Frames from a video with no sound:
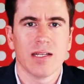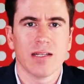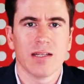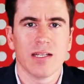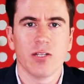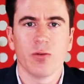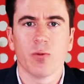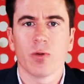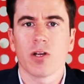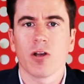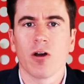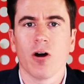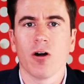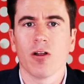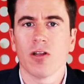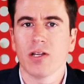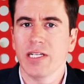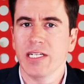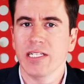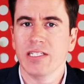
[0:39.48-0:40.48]
Then you want to
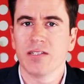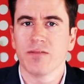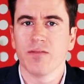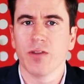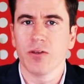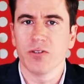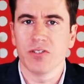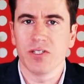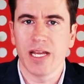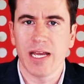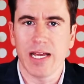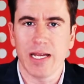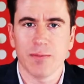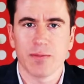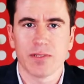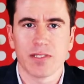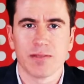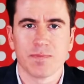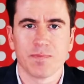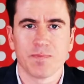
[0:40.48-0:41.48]
call each of those
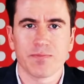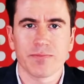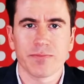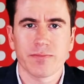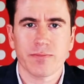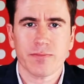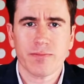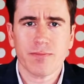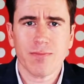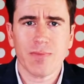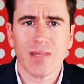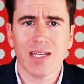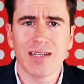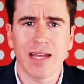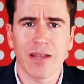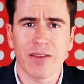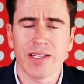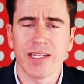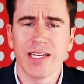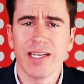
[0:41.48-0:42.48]
names.
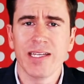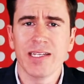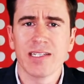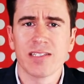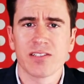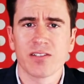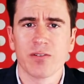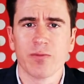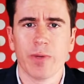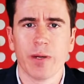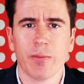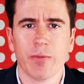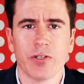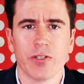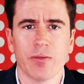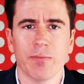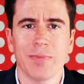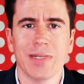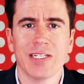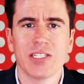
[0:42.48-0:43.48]
Now the key is to remember
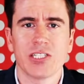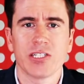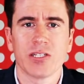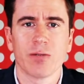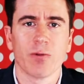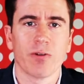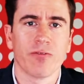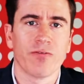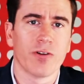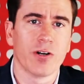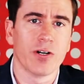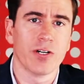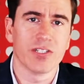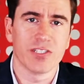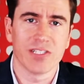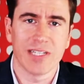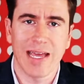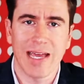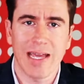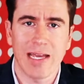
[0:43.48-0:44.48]
to mention the
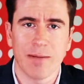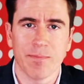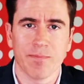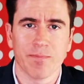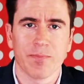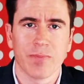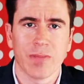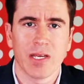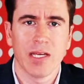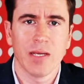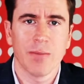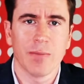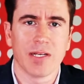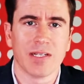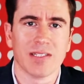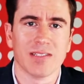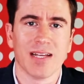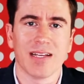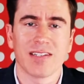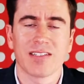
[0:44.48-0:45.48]
referrer's name,
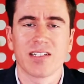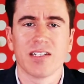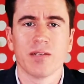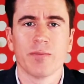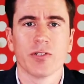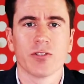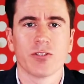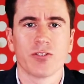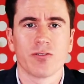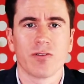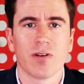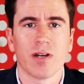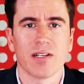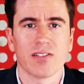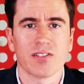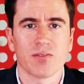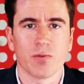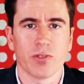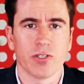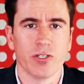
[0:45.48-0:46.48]
because that's going to build
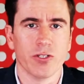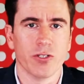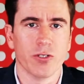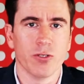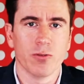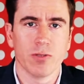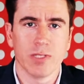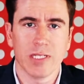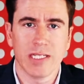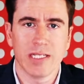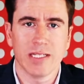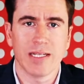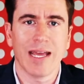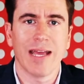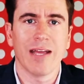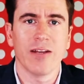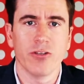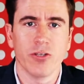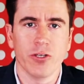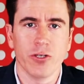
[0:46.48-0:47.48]
trust with your new lead
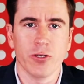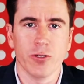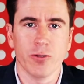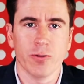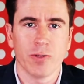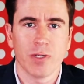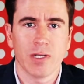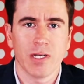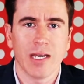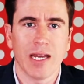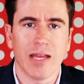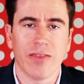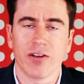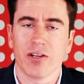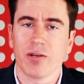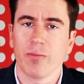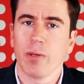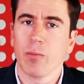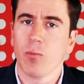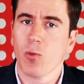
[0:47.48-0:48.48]
and you, and they're
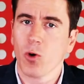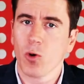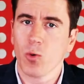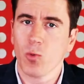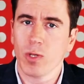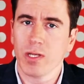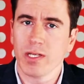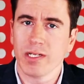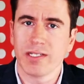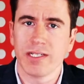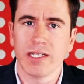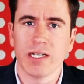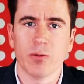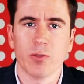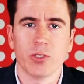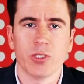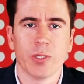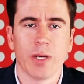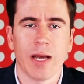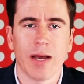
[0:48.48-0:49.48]
going to be more willing to hear
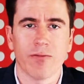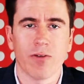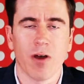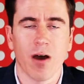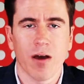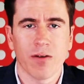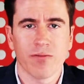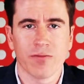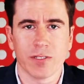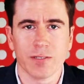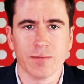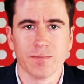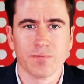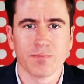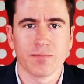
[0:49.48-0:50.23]
what you have to offer.